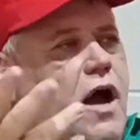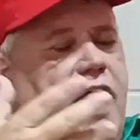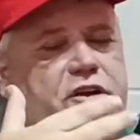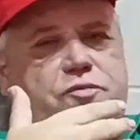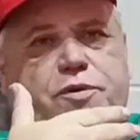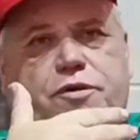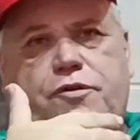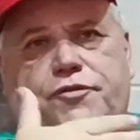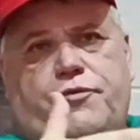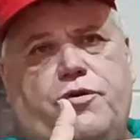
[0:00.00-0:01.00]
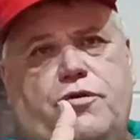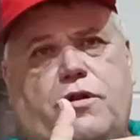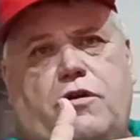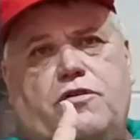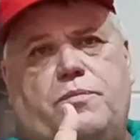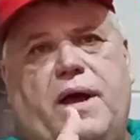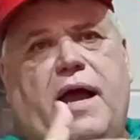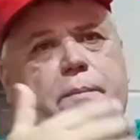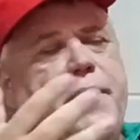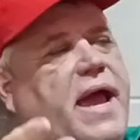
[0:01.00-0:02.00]
Hospitals are real close
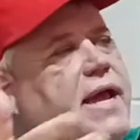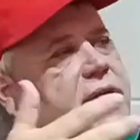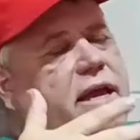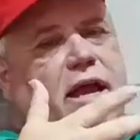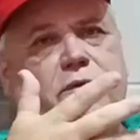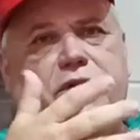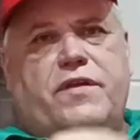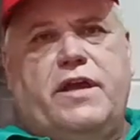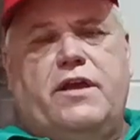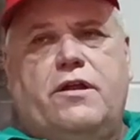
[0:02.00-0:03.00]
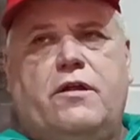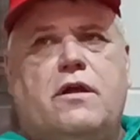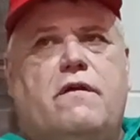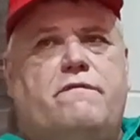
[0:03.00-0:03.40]
by, banking, everything here.